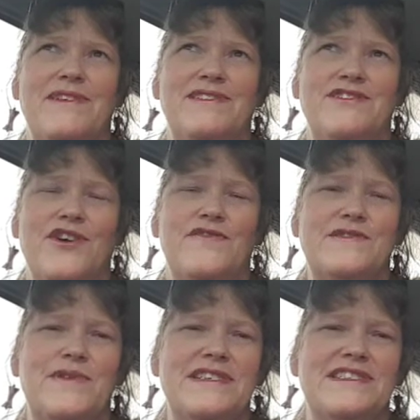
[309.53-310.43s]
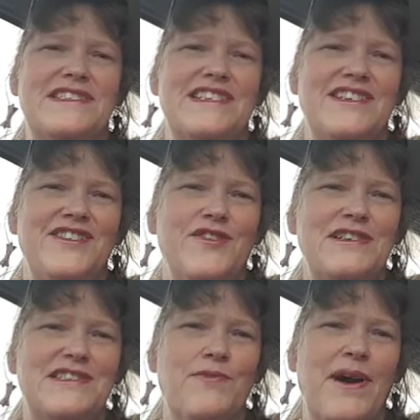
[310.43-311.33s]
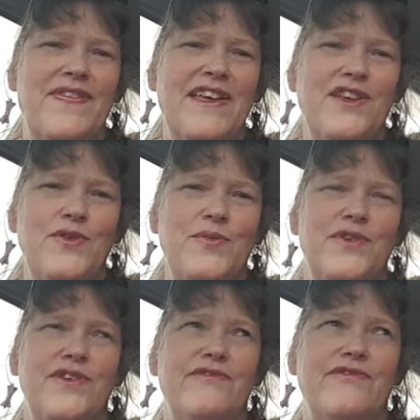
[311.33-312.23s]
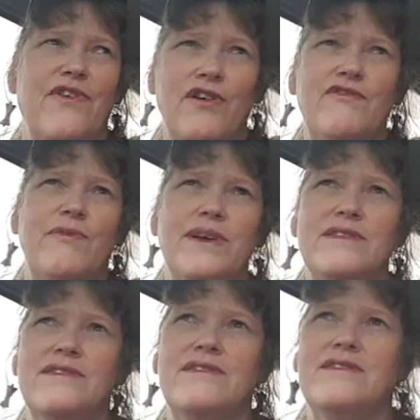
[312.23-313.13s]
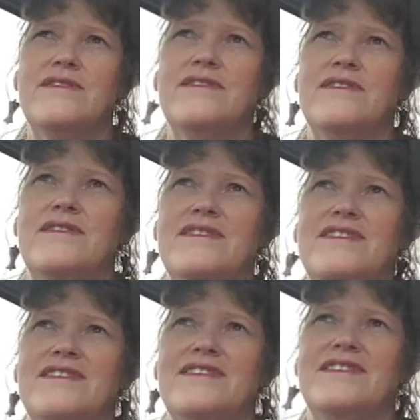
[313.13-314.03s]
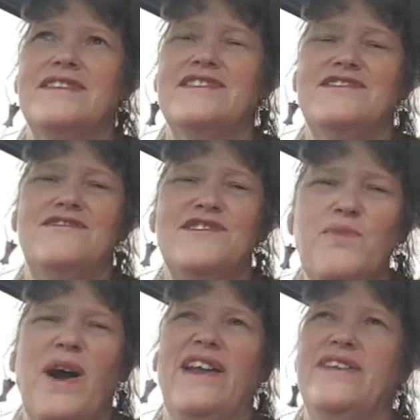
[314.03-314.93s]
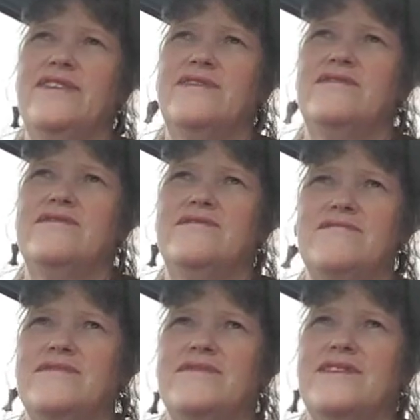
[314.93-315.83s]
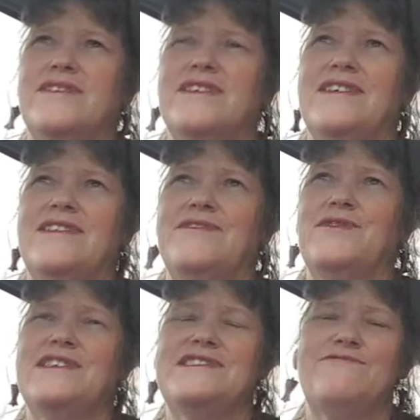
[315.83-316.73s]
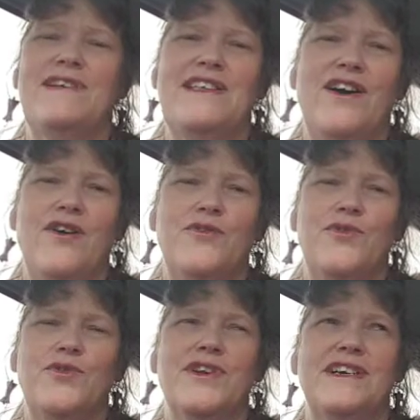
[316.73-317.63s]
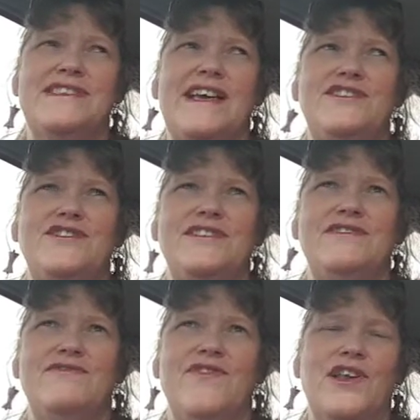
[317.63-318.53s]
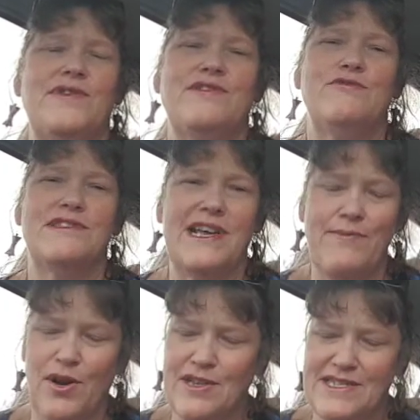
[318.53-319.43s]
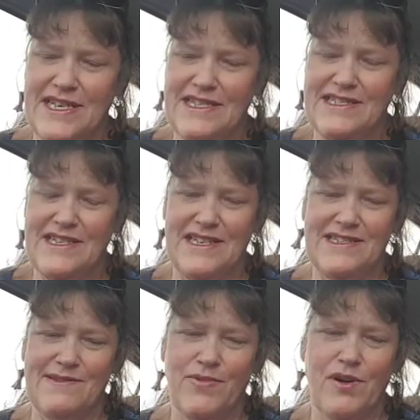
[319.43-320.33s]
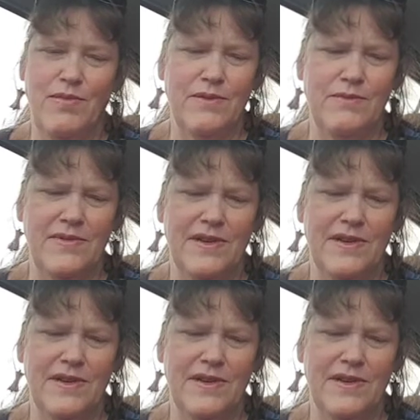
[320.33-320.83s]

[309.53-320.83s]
Jehovah's Witnesses, you know, it's the one that you were involved with. Just one, where it's really the whole organisation following all the same policies is the problem.